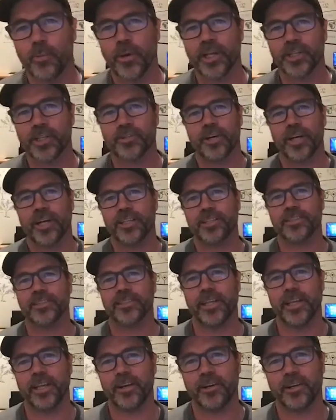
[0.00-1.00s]
my trade
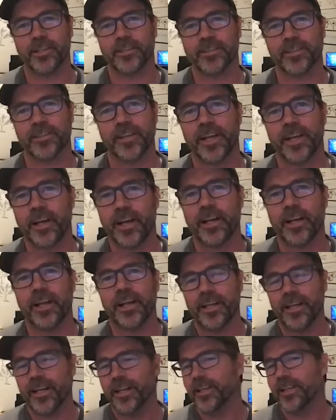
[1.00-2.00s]
secrets, and then
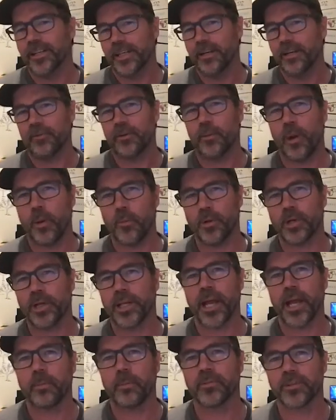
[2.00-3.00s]
everyone would
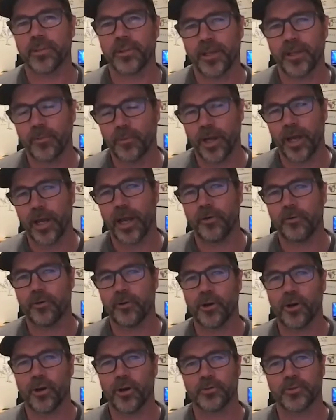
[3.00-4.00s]
come to the
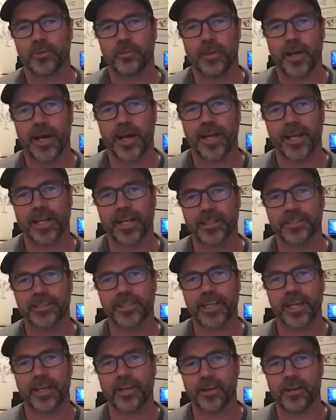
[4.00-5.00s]
agriculture market and
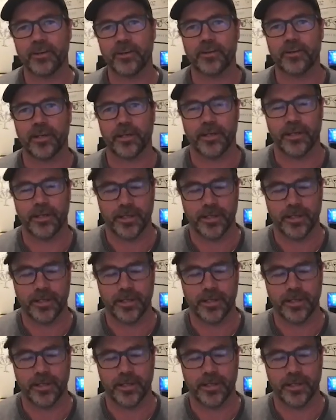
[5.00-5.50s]
take over.